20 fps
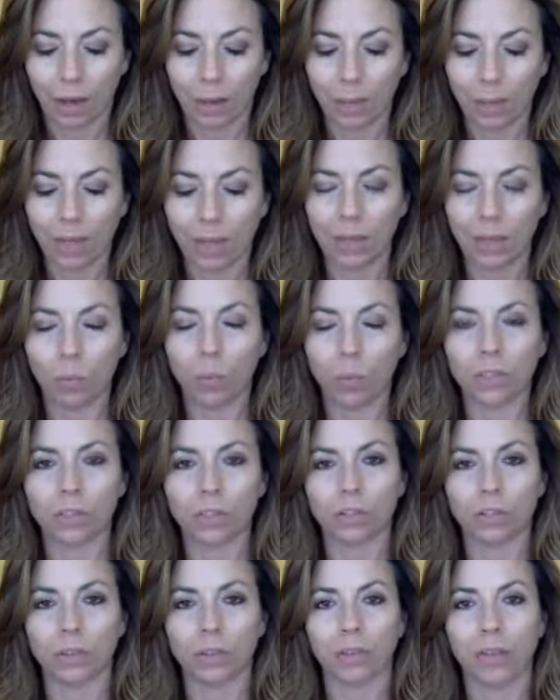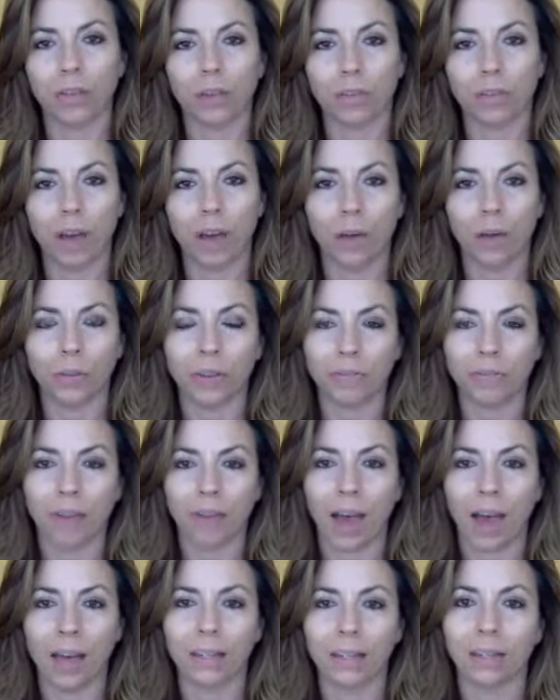And then 1 serving of healthy
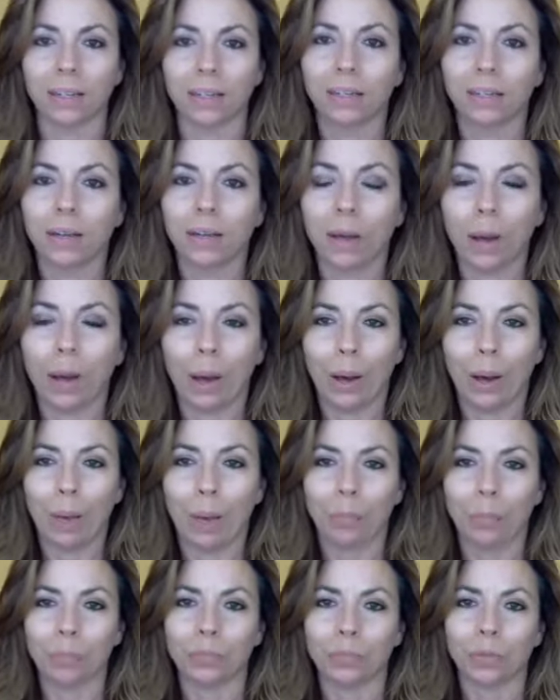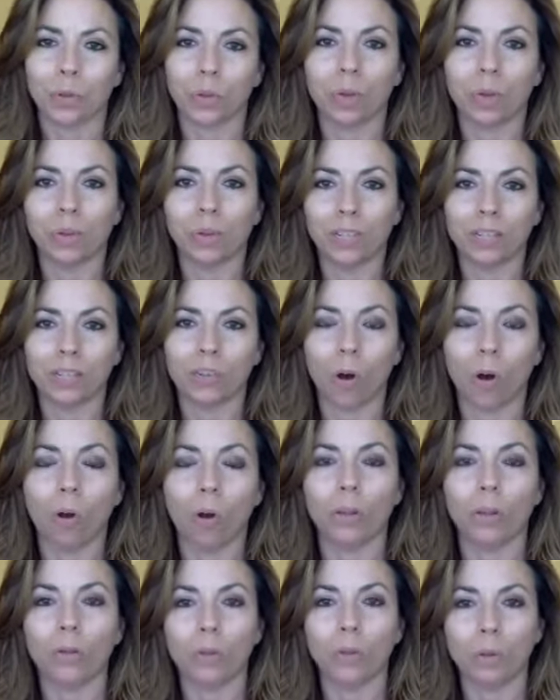fat. So they'll list
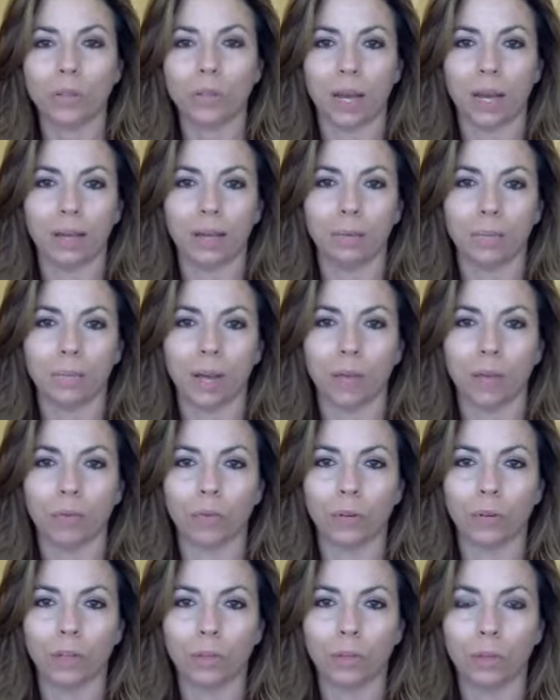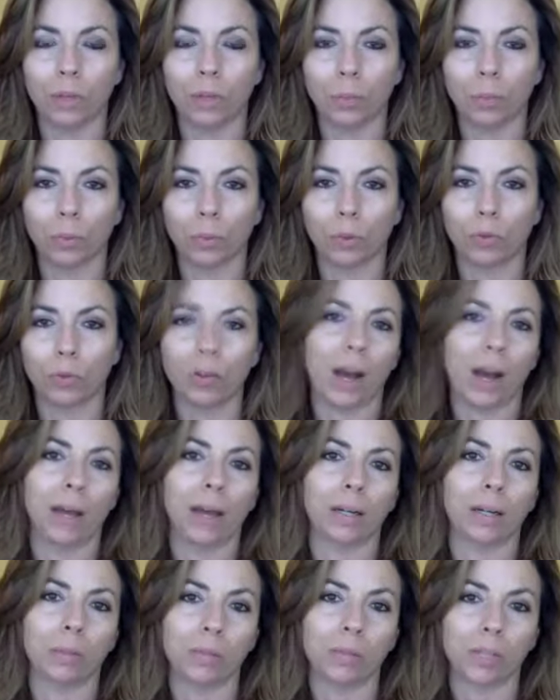all of those items out for you, the approved
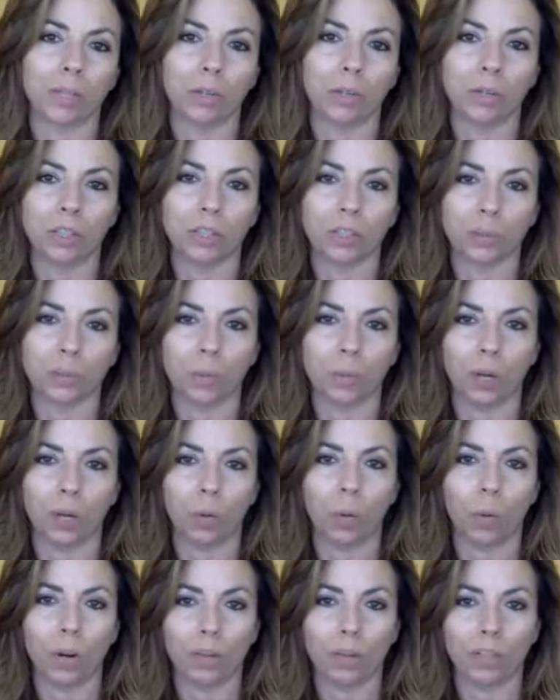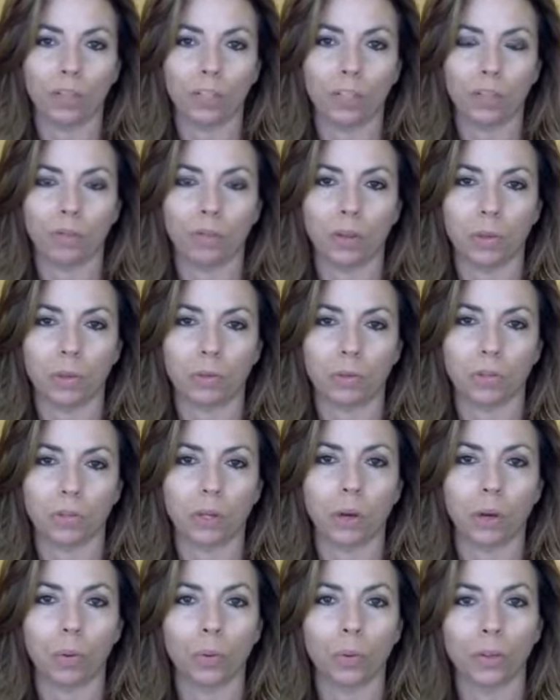items, and you can just pick 1 of each of those to
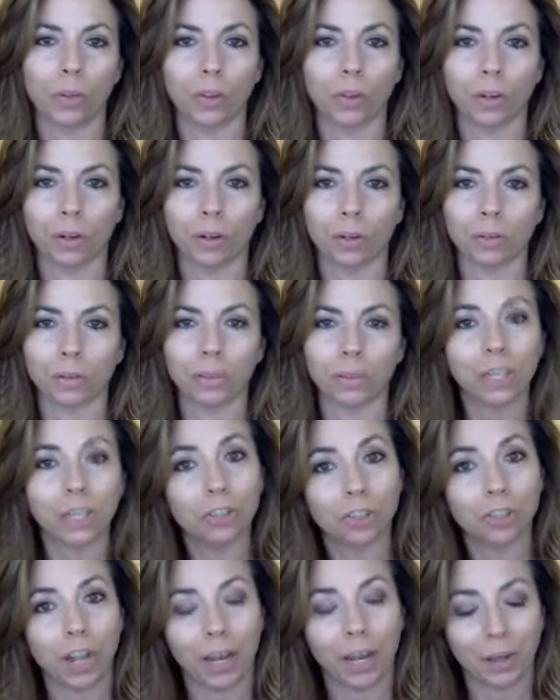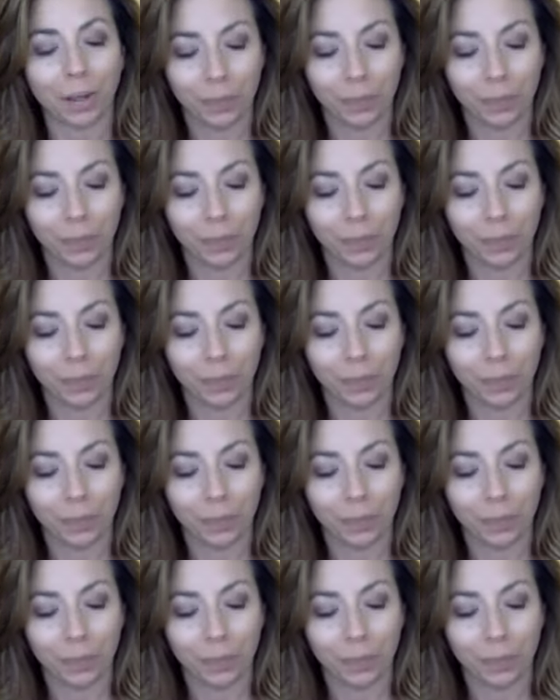go with your lunch shake.